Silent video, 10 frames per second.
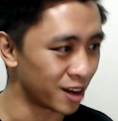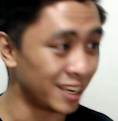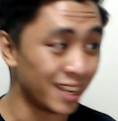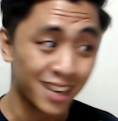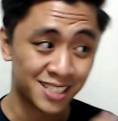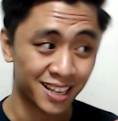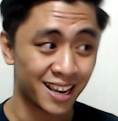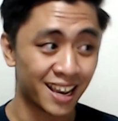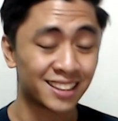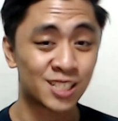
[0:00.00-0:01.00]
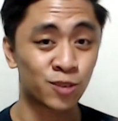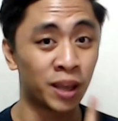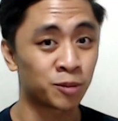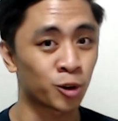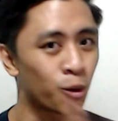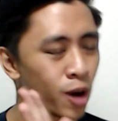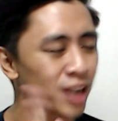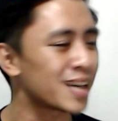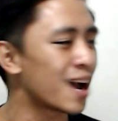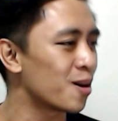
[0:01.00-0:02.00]
He is gonna get this Flamethrower. Watch
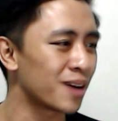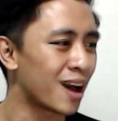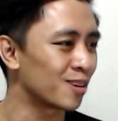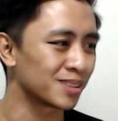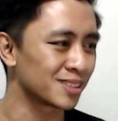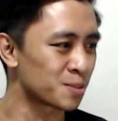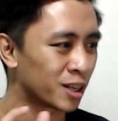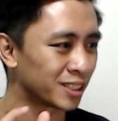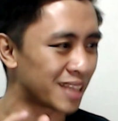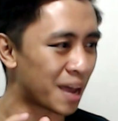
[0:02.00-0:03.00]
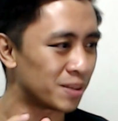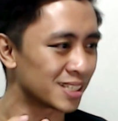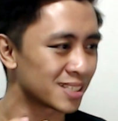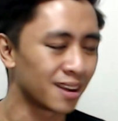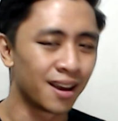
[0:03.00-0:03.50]
how small the damage is.